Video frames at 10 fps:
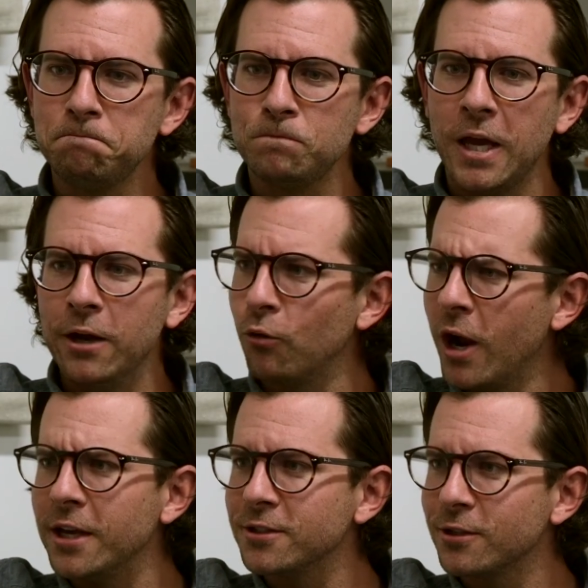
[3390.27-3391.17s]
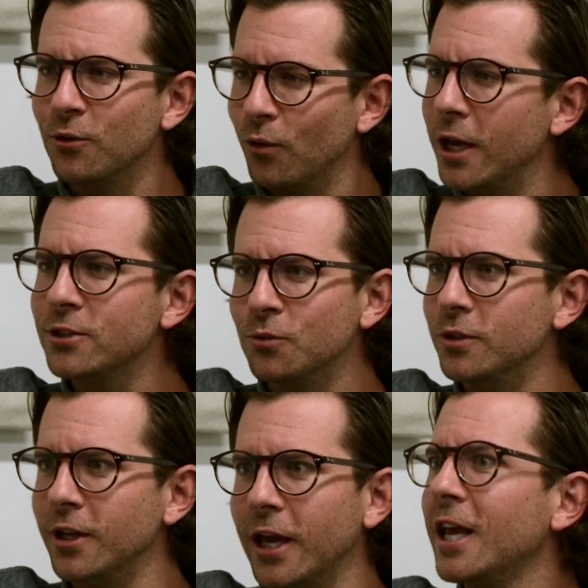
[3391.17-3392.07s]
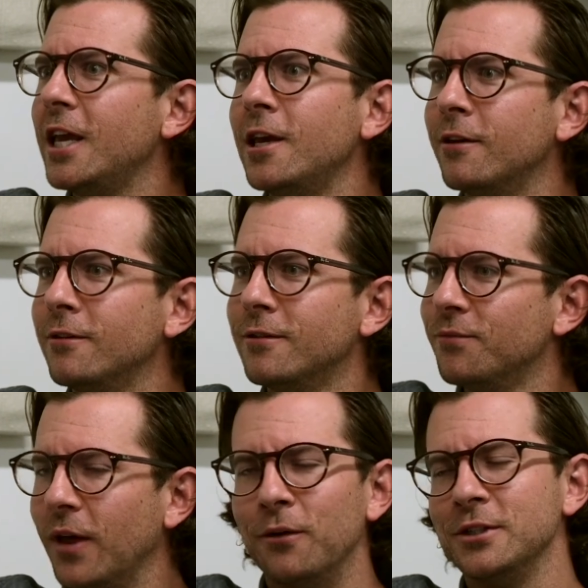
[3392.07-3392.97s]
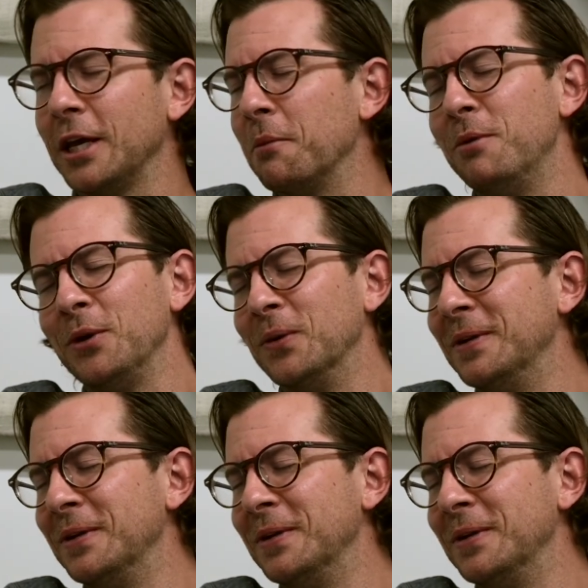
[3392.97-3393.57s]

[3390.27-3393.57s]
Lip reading: rest was like key. That was like a big one.